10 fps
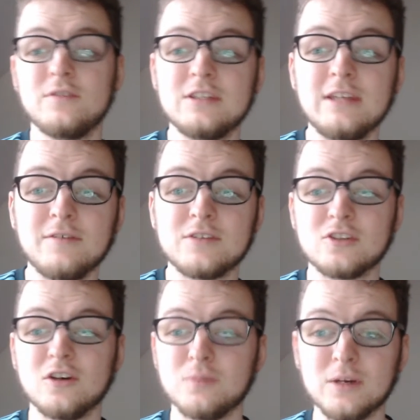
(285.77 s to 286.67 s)
to the other
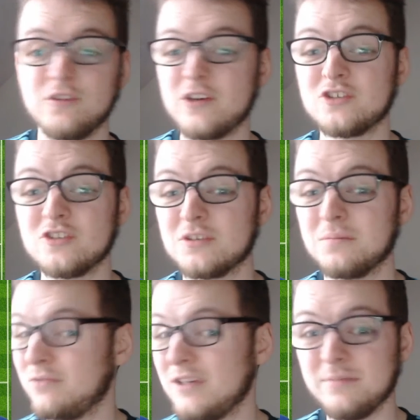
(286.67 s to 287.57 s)
side where
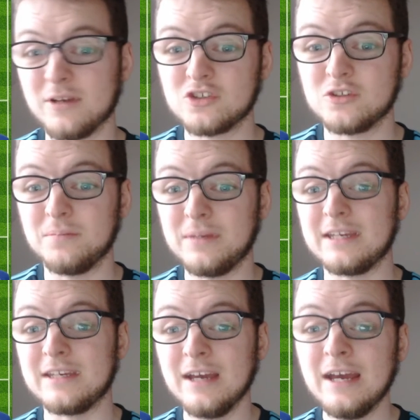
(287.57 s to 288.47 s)
Christensen pretty much should
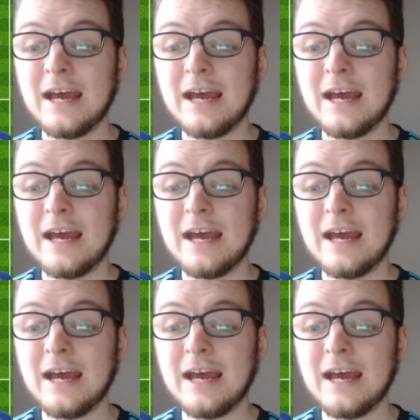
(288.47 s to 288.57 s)
be.